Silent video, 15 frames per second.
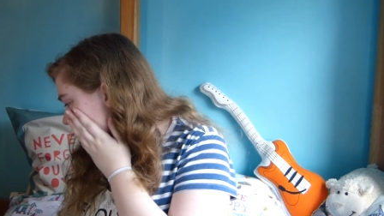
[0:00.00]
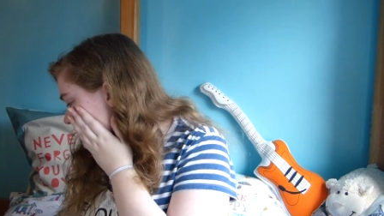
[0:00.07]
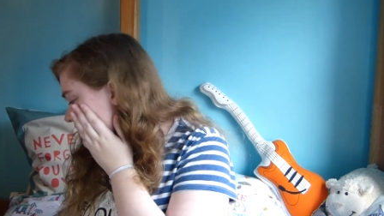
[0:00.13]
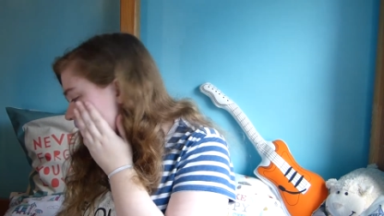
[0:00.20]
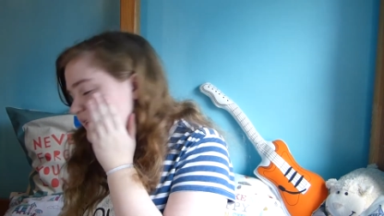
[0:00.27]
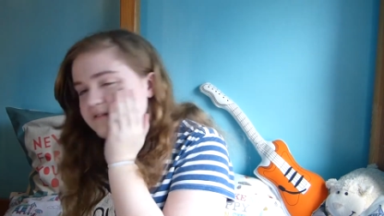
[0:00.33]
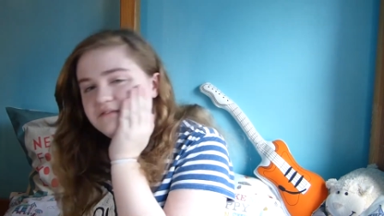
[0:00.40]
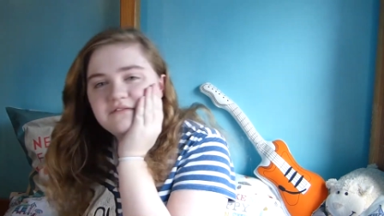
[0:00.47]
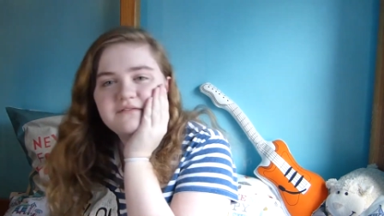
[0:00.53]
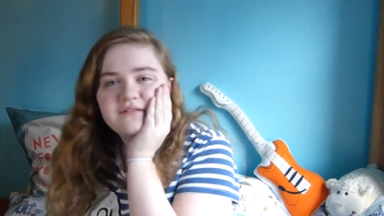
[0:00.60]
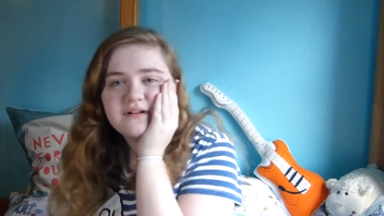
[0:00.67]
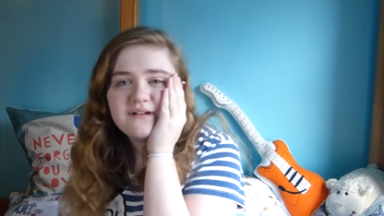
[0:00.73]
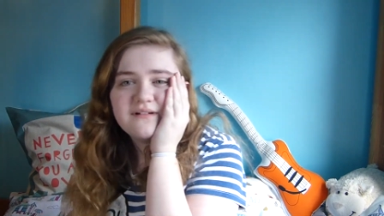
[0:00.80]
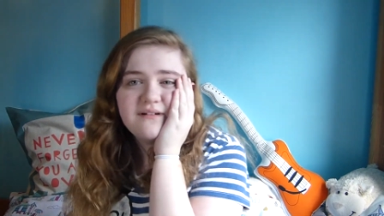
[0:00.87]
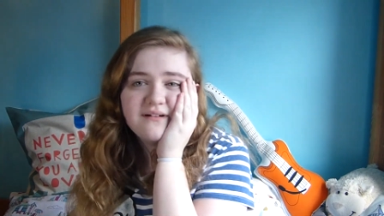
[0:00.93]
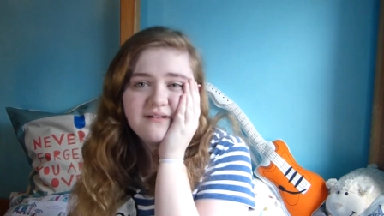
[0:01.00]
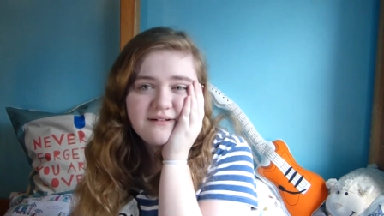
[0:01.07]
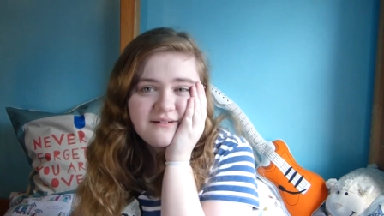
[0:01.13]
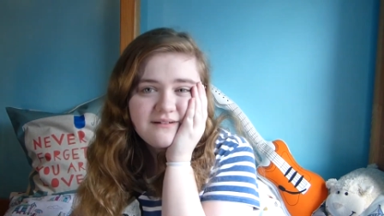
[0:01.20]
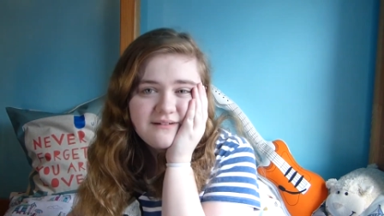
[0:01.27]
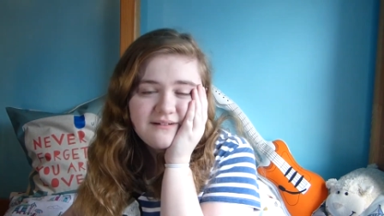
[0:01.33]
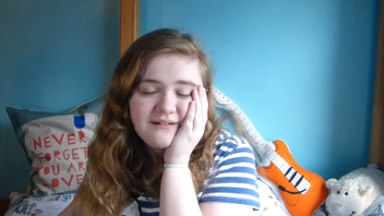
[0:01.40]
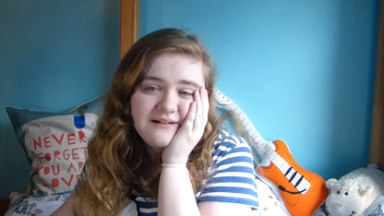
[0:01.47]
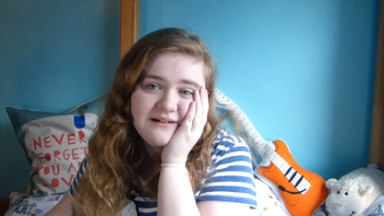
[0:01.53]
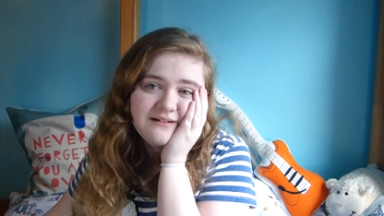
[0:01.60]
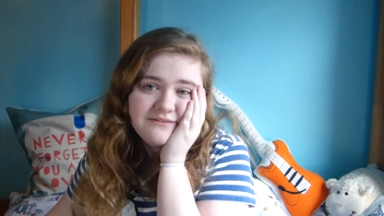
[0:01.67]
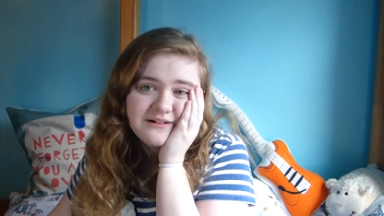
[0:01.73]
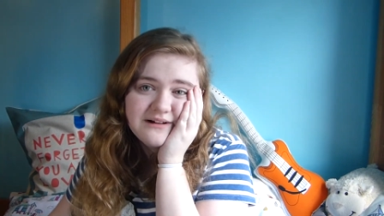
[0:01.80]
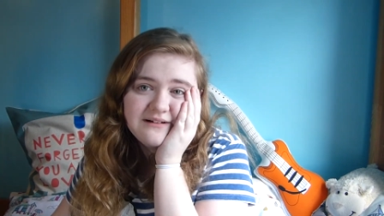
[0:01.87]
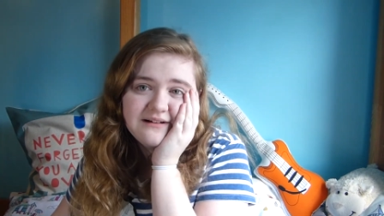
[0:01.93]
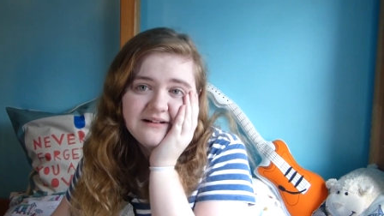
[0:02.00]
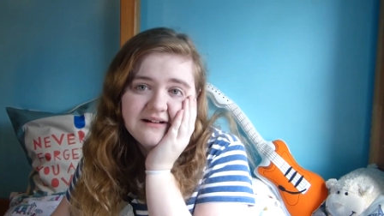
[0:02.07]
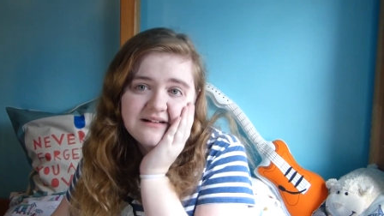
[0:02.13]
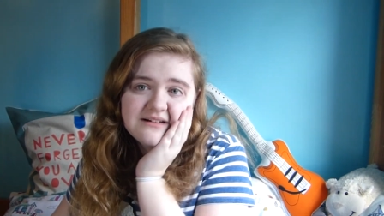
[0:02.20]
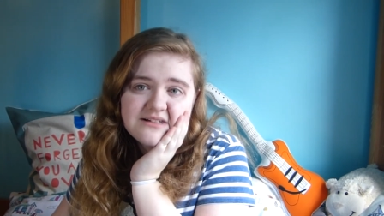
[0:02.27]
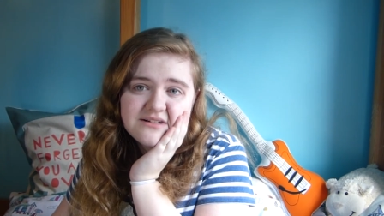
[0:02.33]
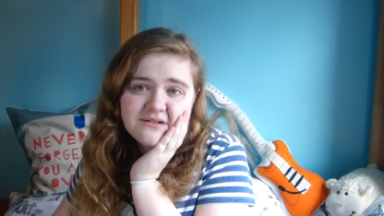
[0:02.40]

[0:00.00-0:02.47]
I love, oh, I love La La Land